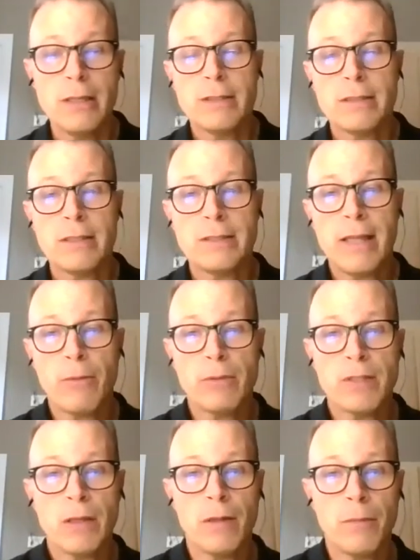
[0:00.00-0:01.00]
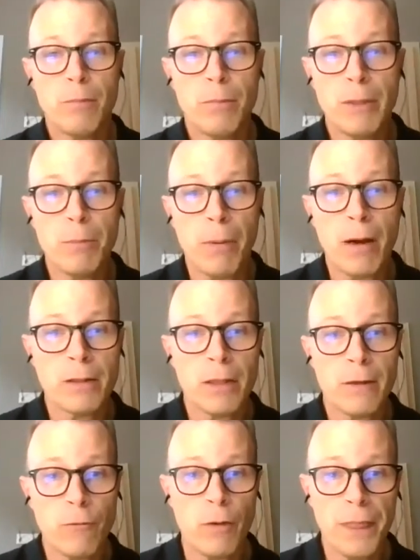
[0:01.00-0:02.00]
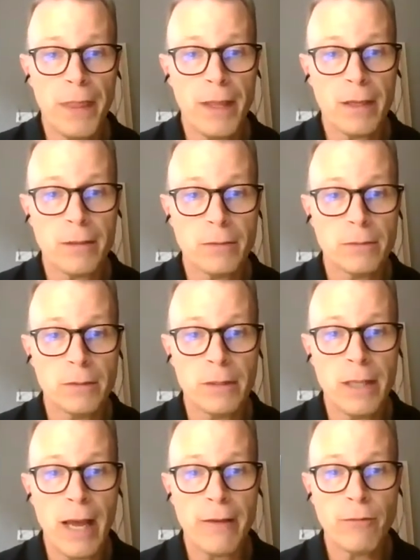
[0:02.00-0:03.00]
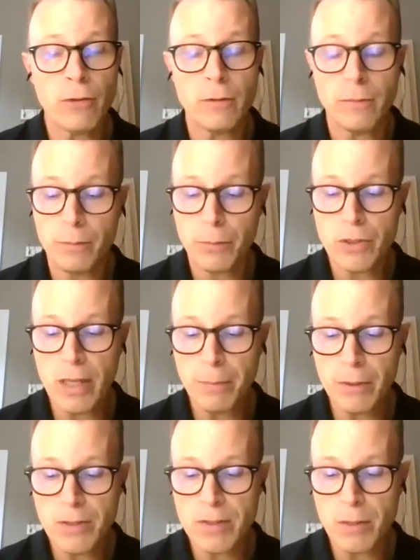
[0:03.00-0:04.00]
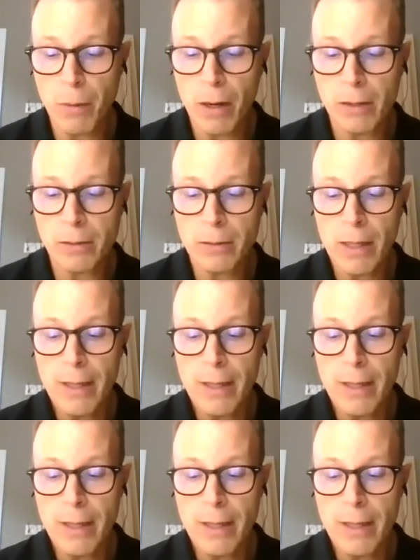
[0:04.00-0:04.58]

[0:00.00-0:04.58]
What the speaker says: since that was a big part of what the novel Persepolis is about.